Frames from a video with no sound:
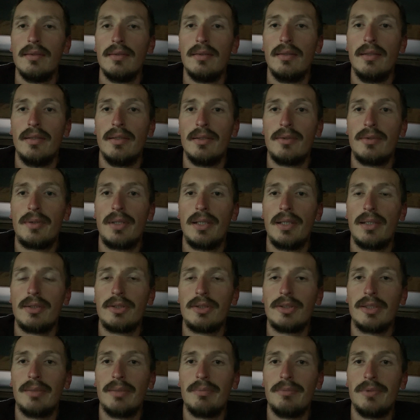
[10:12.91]
the trailer
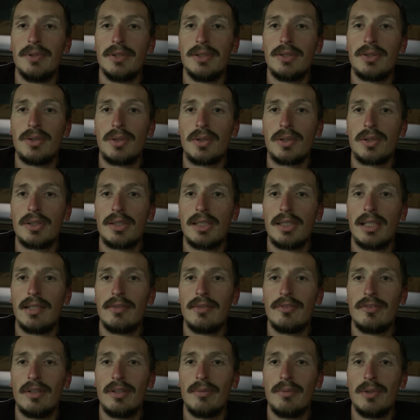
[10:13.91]
shop was short
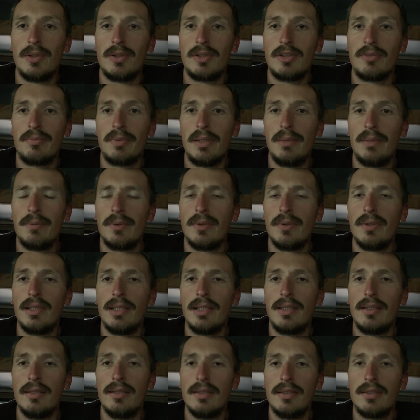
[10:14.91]
staffed. A bunch of people
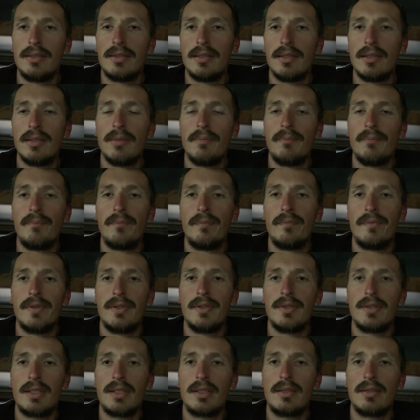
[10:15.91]
had this
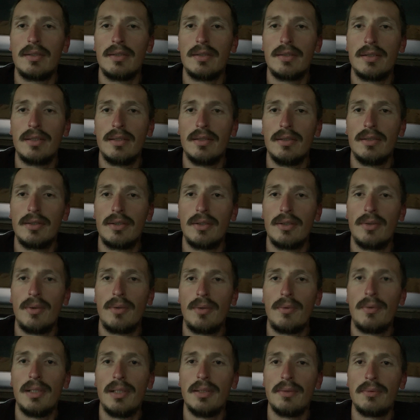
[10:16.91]
the sickness that is going
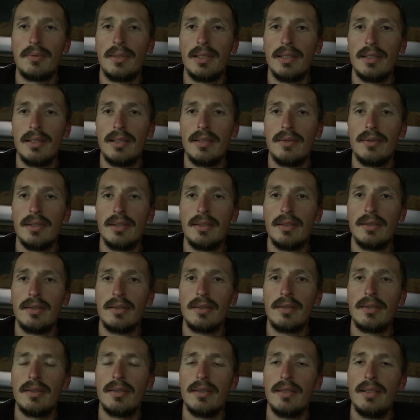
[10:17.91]
around right now I
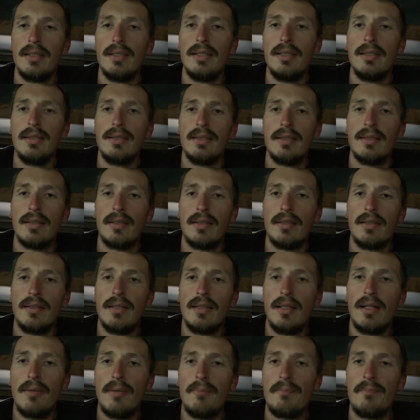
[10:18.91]
think, and